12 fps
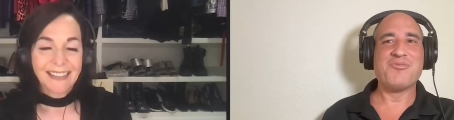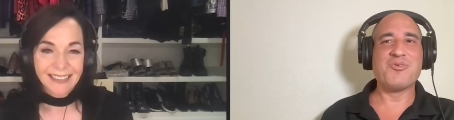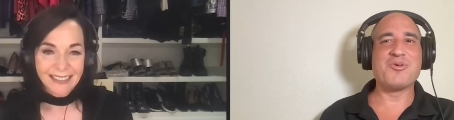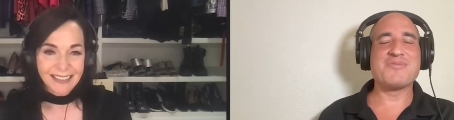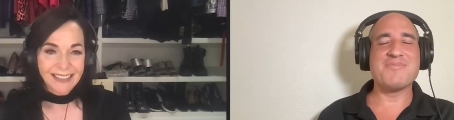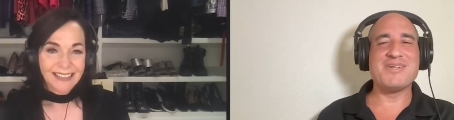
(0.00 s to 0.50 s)

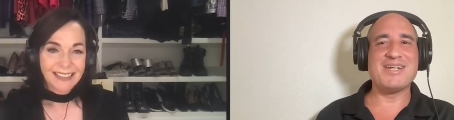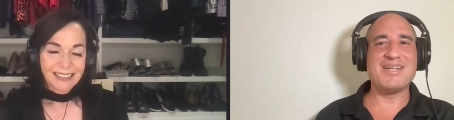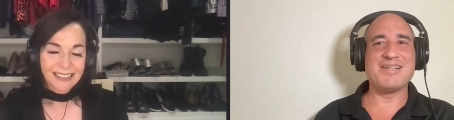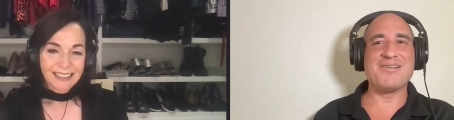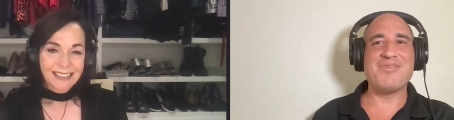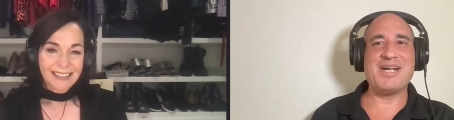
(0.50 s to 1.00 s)
Speaker 1: force me to eat
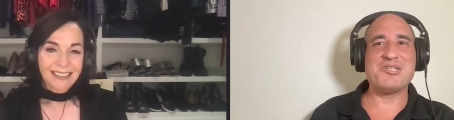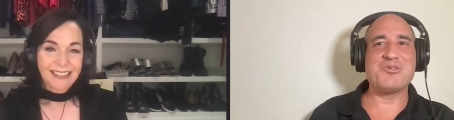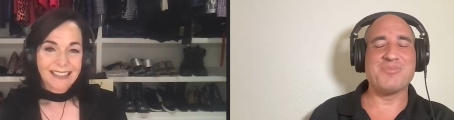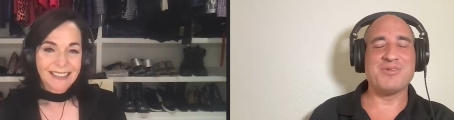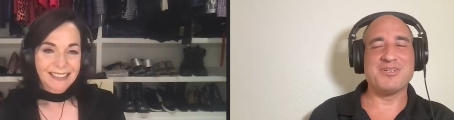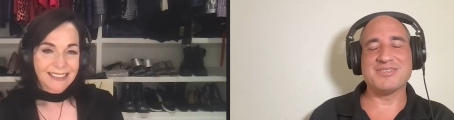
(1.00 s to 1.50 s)
the
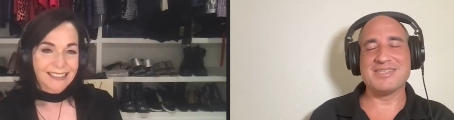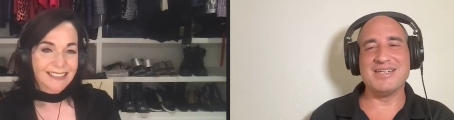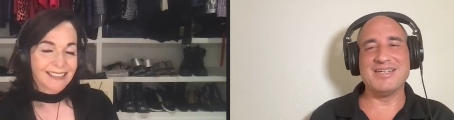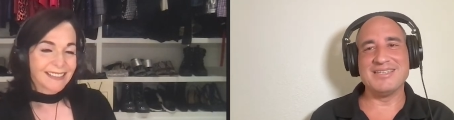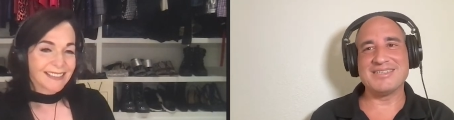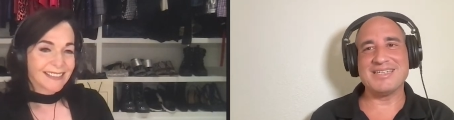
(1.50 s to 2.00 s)
vegetables. And
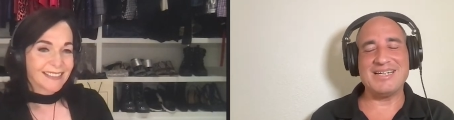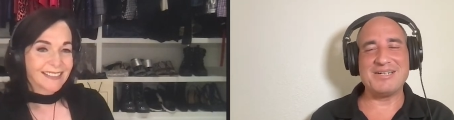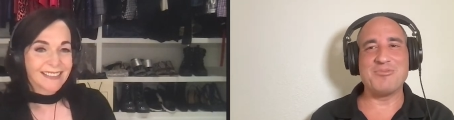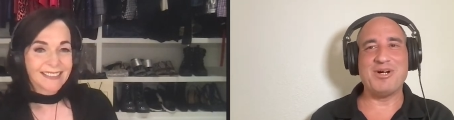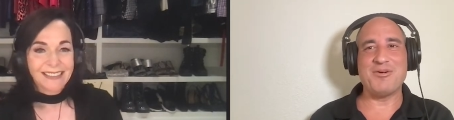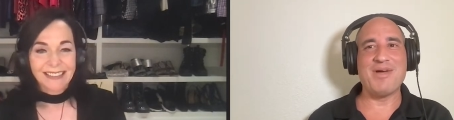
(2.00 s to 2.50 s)
it's like,
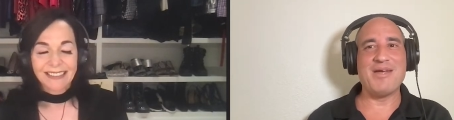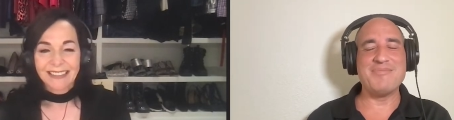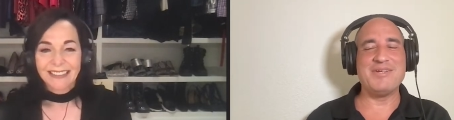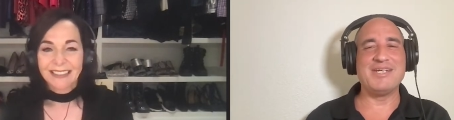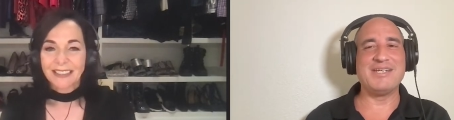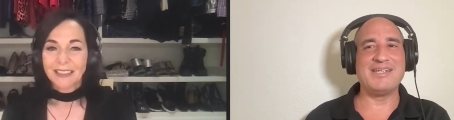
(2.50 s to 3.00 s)
well, mm.
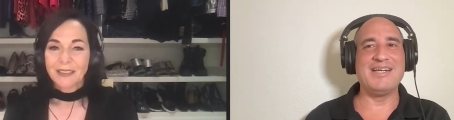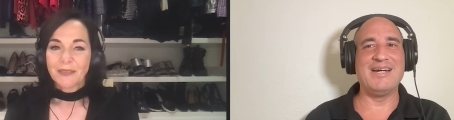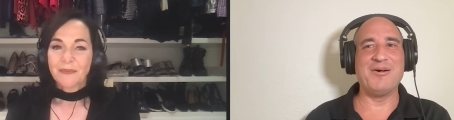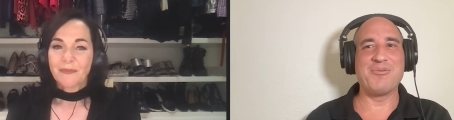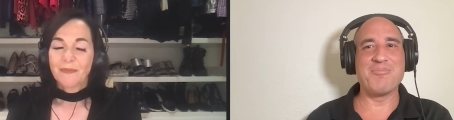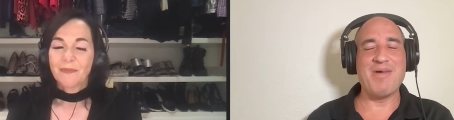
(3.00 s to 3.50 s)
maybe, you
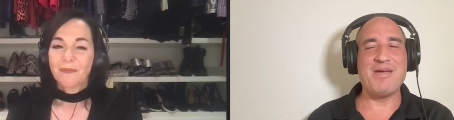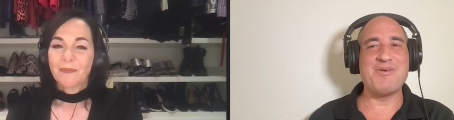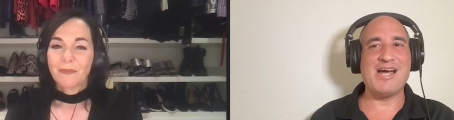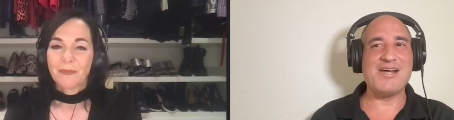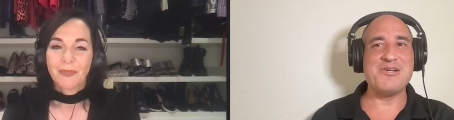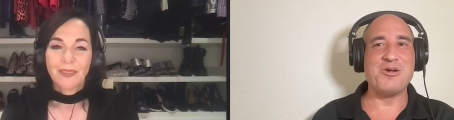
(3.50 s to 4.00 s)
know,
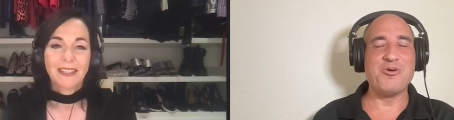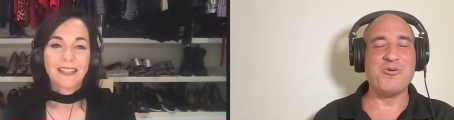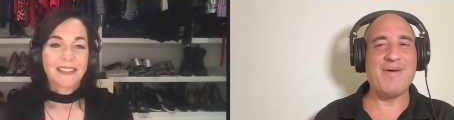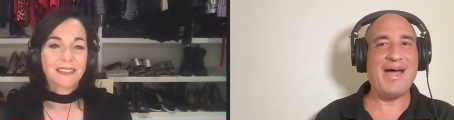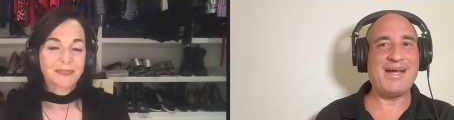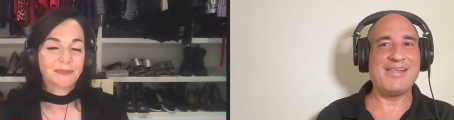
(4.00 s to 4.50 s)
maybe I knew
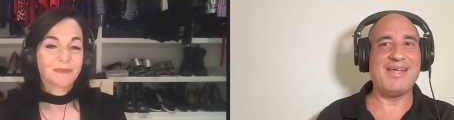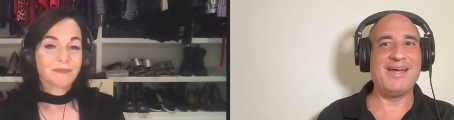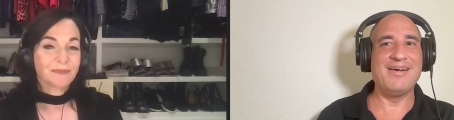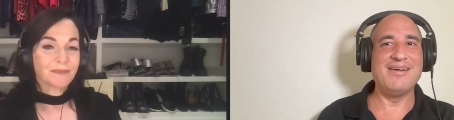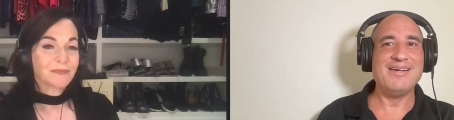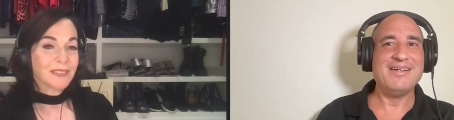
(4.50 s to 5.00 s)
back
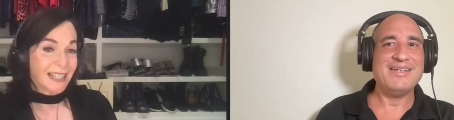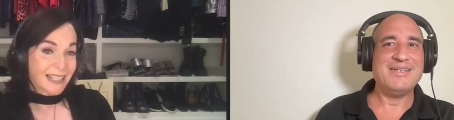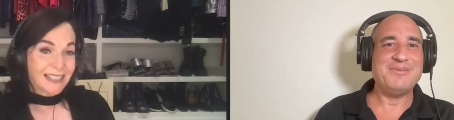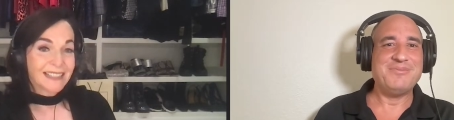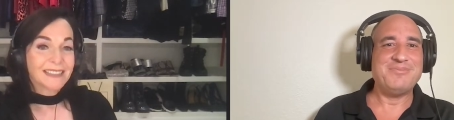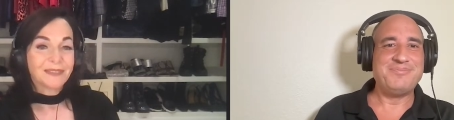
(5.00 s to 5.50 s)
then.
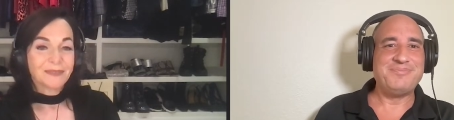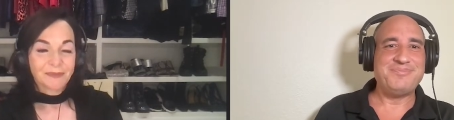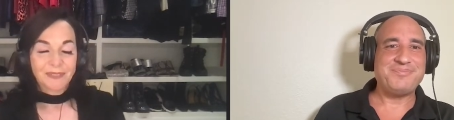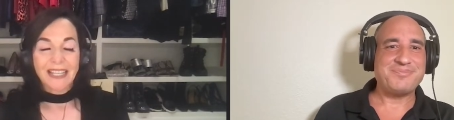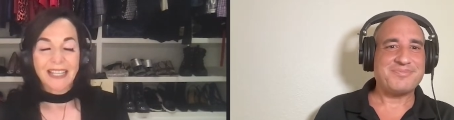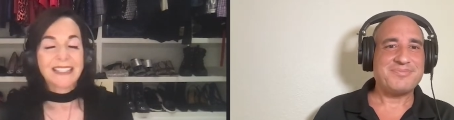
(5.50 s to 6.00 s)
Speaker 2: Yeah.
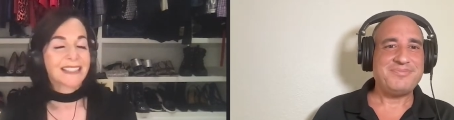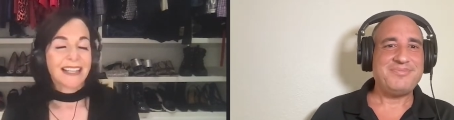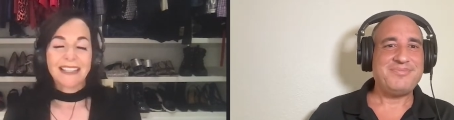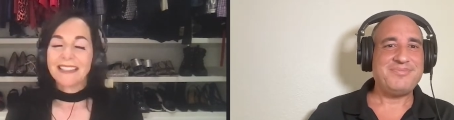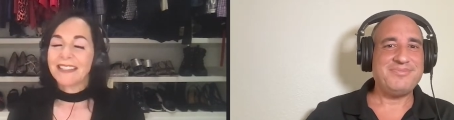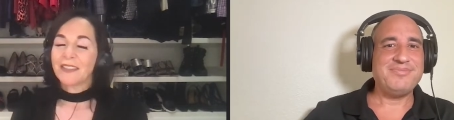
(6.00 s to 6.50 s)
That's,
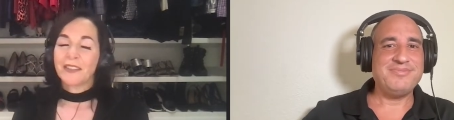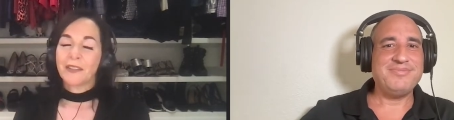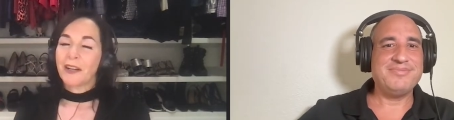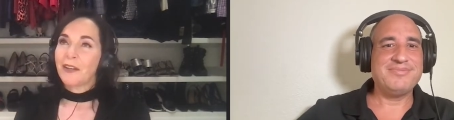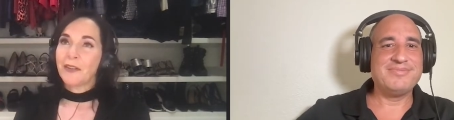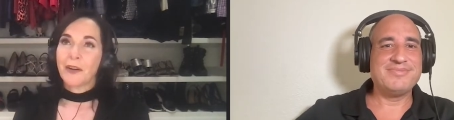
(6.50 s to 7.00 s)
that's a,
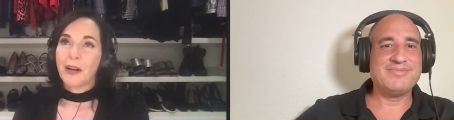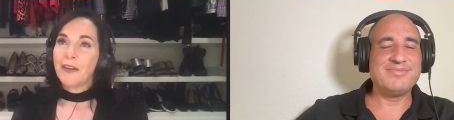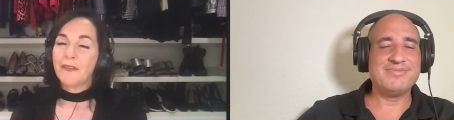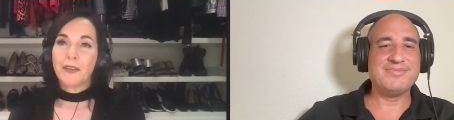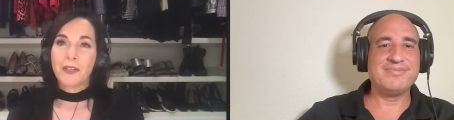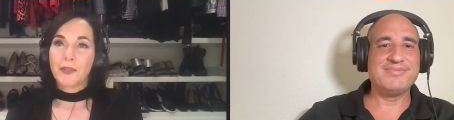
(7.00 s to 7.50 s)
a great
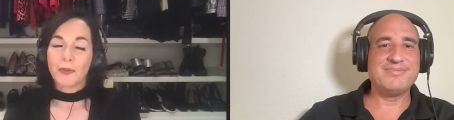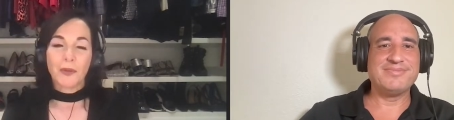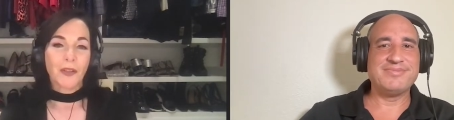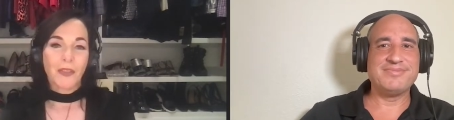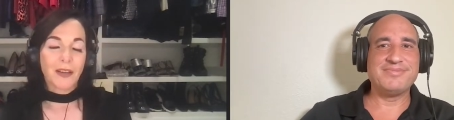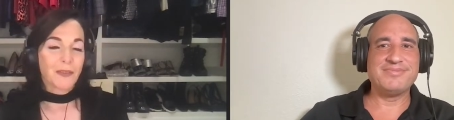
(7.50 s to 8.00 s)
visual, I
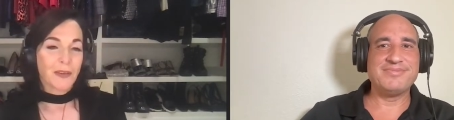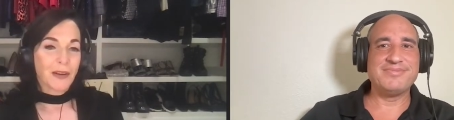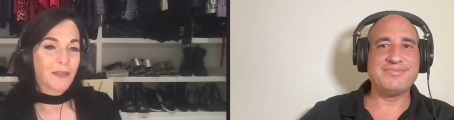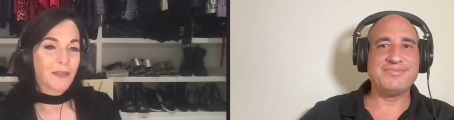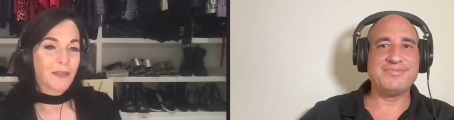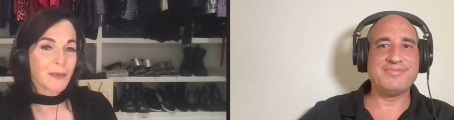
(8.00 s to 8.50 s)
think, for
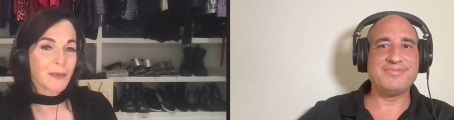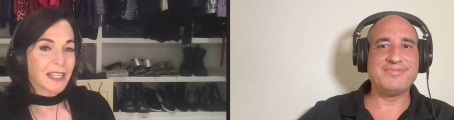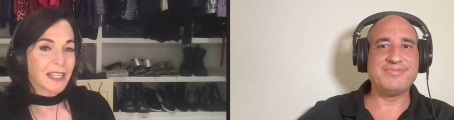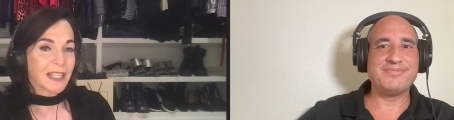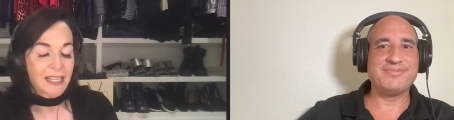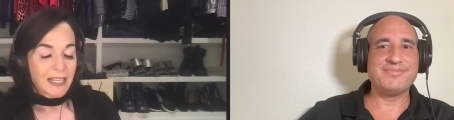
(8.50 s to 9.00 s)

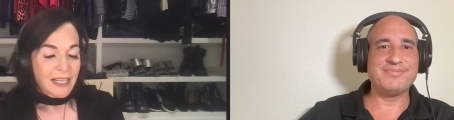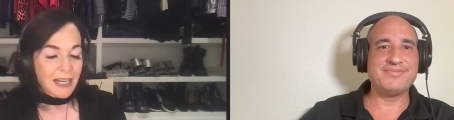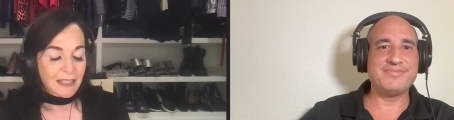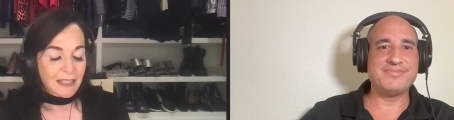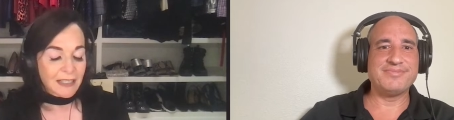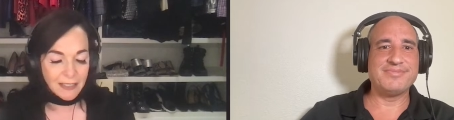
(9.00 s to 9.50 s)
everybody.
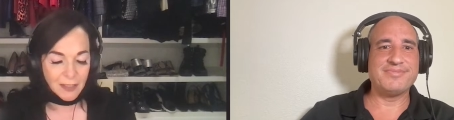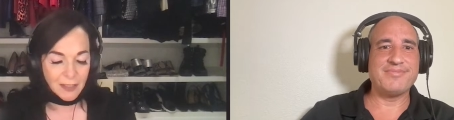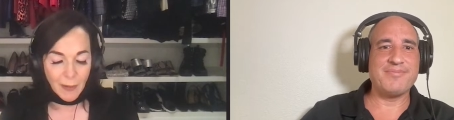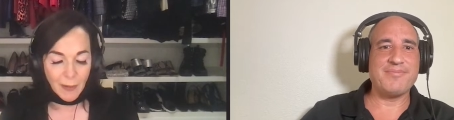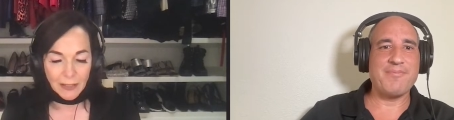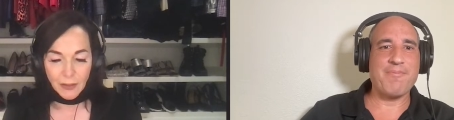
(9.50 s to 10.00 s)
Uh, let's go
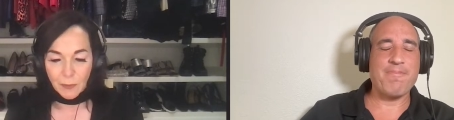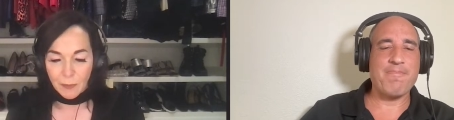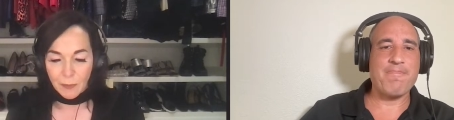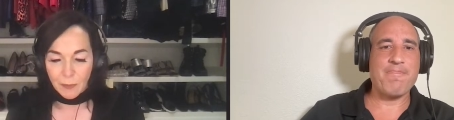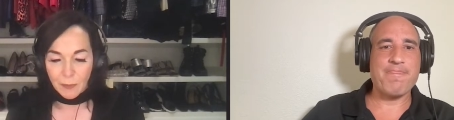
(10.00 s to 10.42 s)
back to your plantar